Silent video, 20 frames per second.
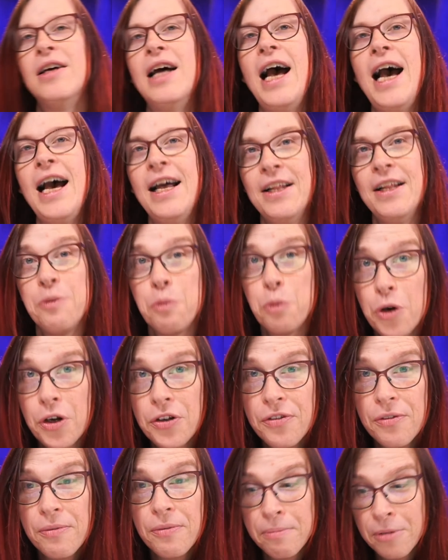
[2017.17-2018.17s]
And it
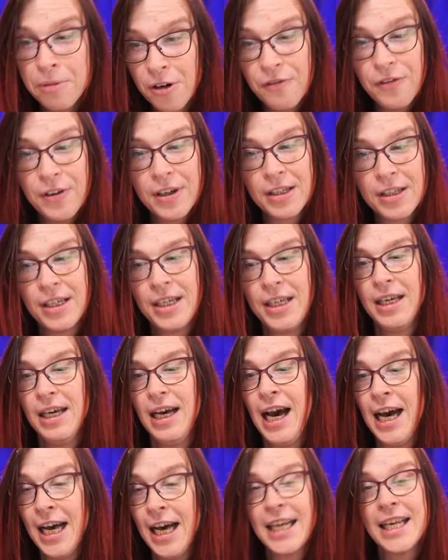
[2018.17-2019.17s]
worked perfectly.
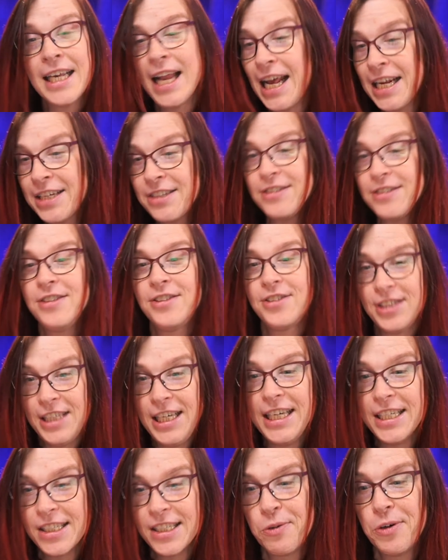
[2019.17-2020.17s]
I can actually
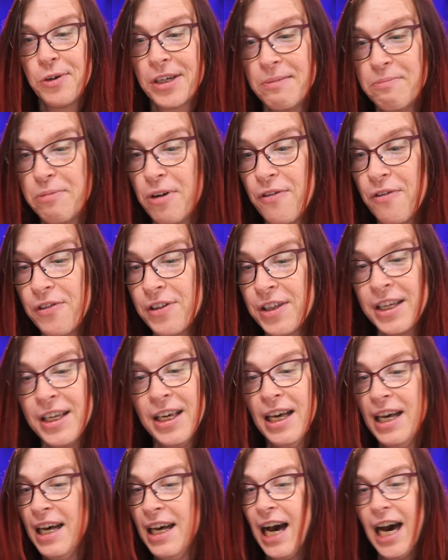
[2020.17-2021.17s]
see it's working perfectly.
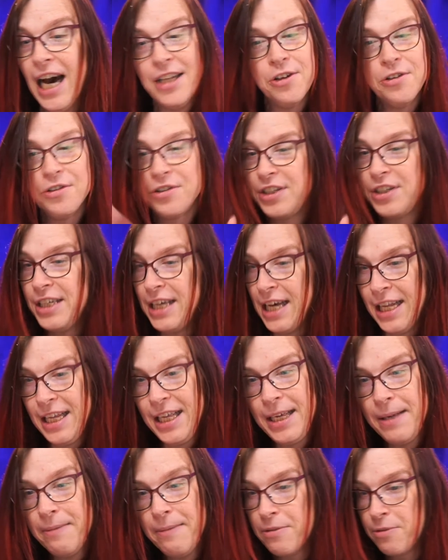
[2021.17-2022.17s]
I don't see
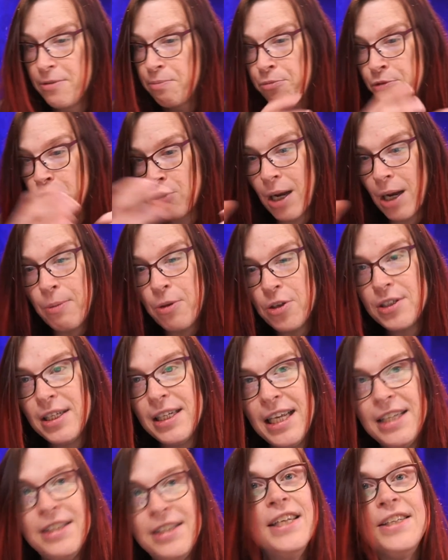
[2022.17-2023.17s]
any troubles that
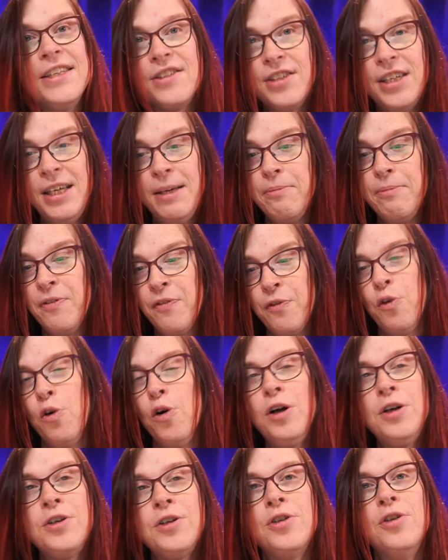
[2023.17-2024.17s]
I did see
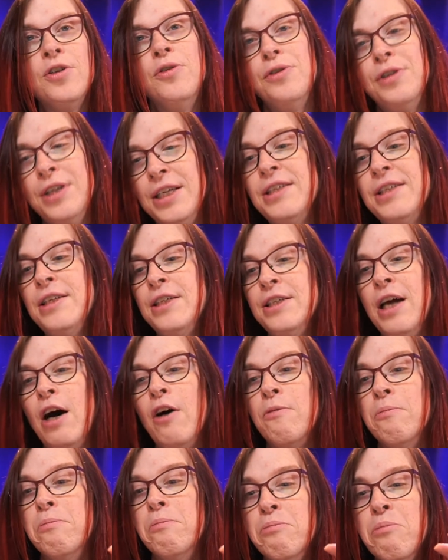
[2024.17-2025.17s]
before, so this is
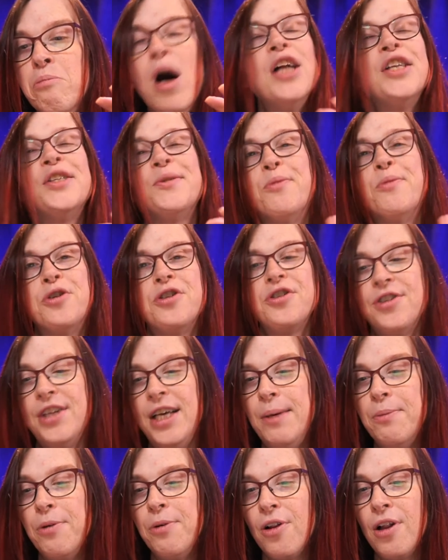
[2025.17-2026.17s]
now much more
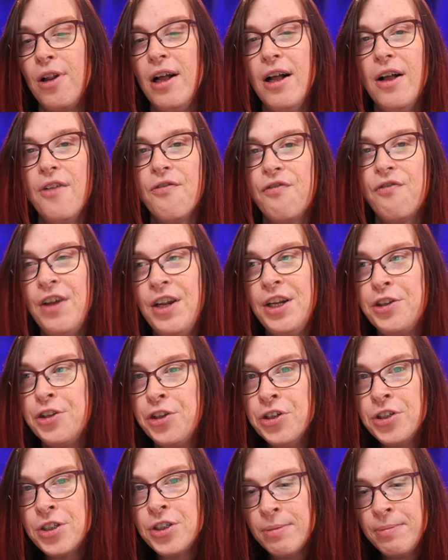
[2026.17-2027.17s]
stable than it
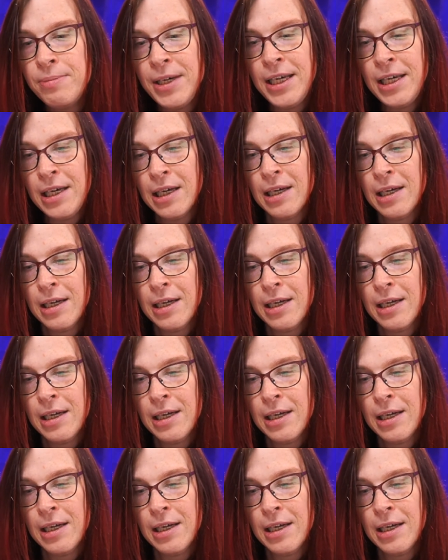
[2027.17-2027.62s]
used to be.